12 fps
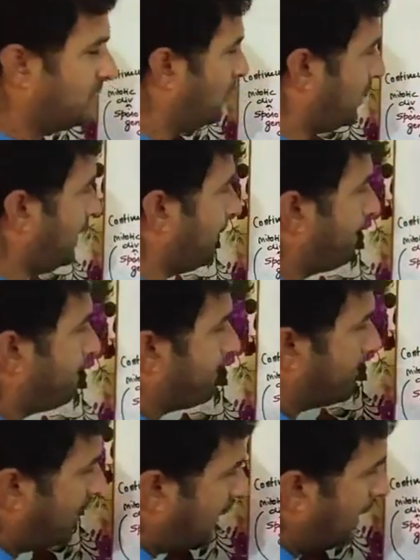Okay,
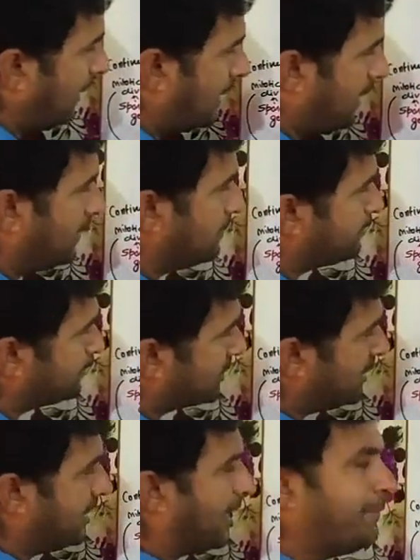but till here the
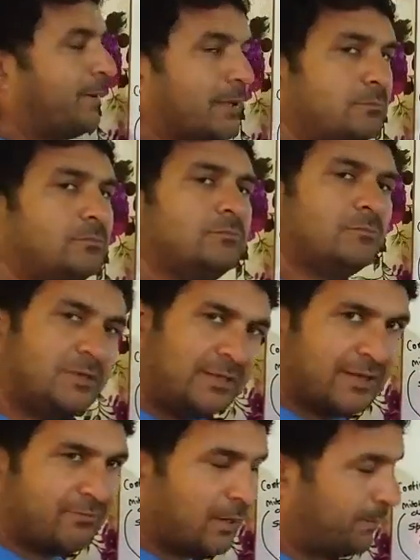tapetum
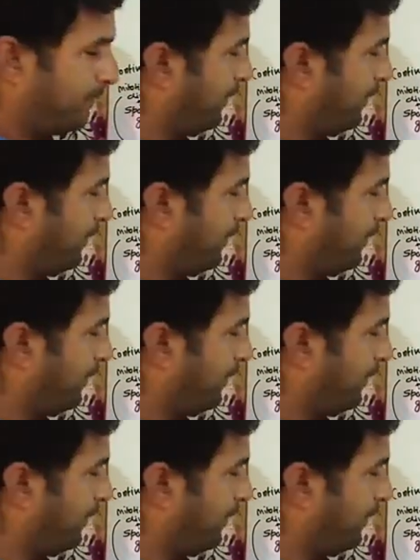develop.